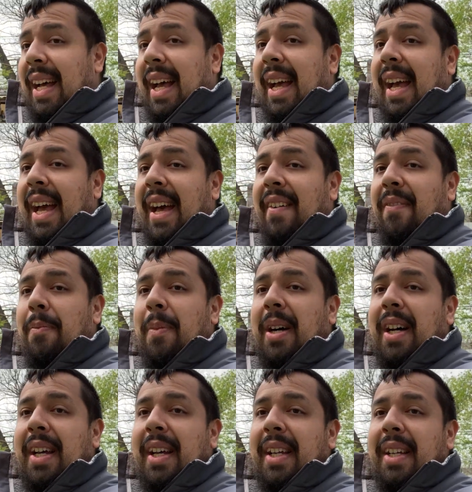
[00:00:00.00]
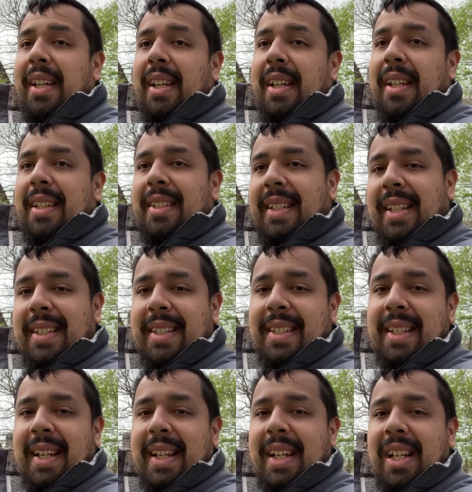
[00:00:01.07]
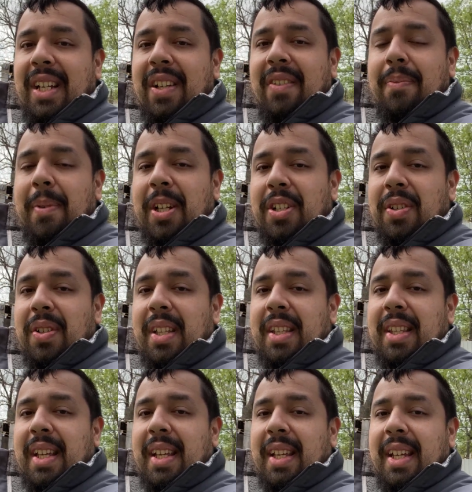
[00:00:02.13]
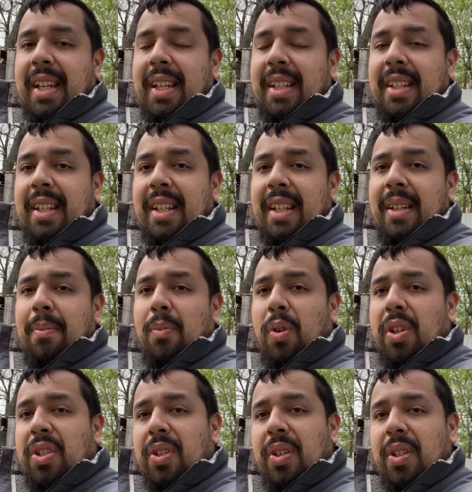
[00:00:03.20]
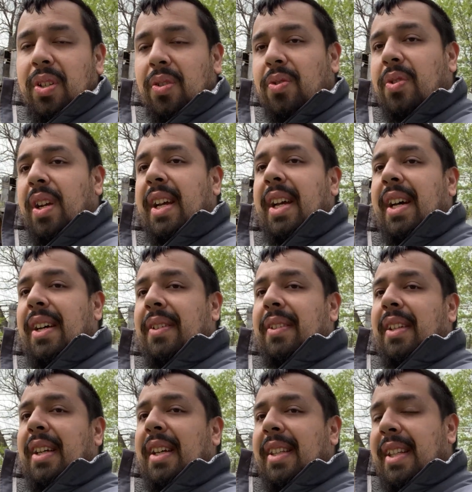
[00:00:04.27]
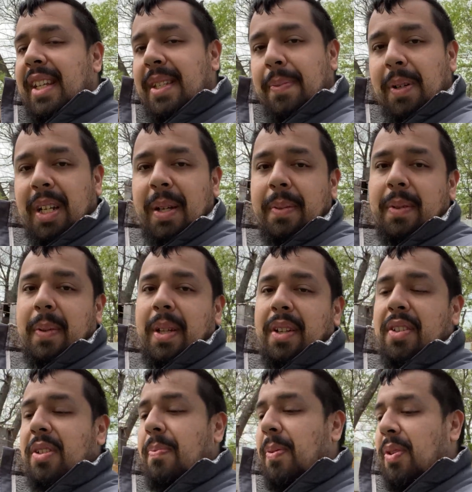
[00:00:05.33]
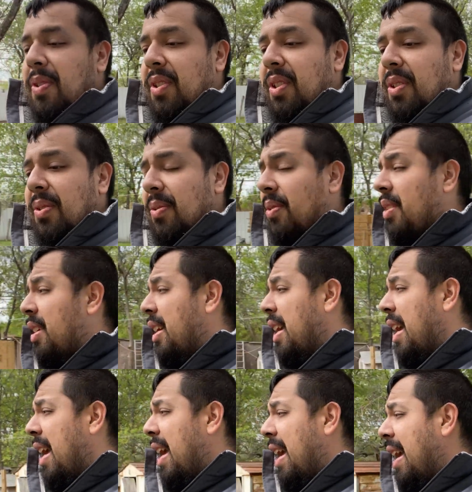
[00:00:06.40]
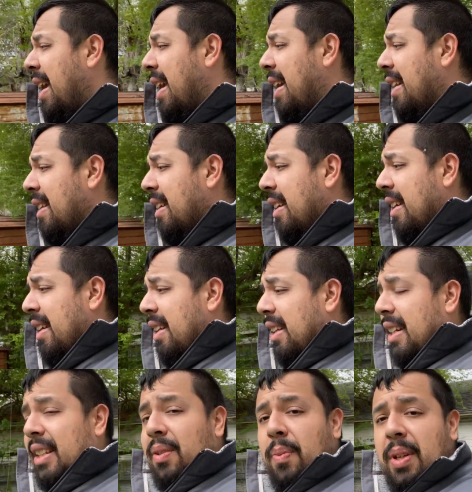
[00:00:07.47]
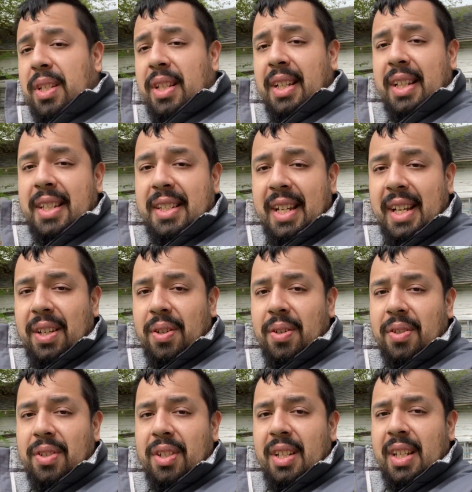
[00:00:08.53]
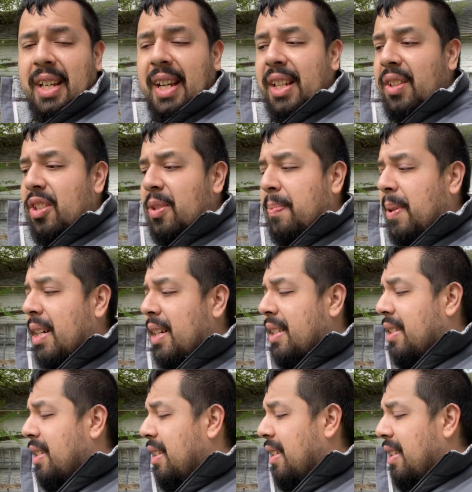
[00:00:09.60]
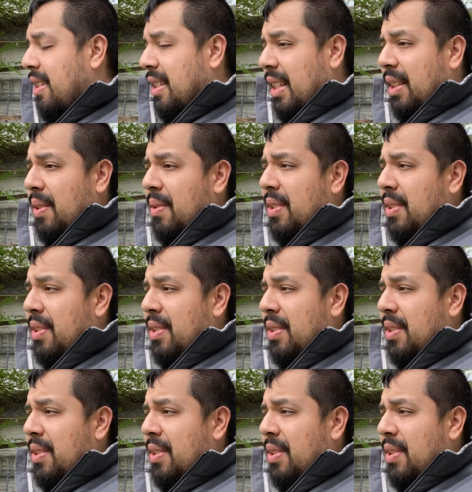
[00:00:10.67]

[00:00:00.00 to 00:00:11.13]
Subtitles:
have my seeds to take care of, make sure that they get moisture and don't dry out. They spring up the way they're supposed to, and get the rest of the containers in their spots, set those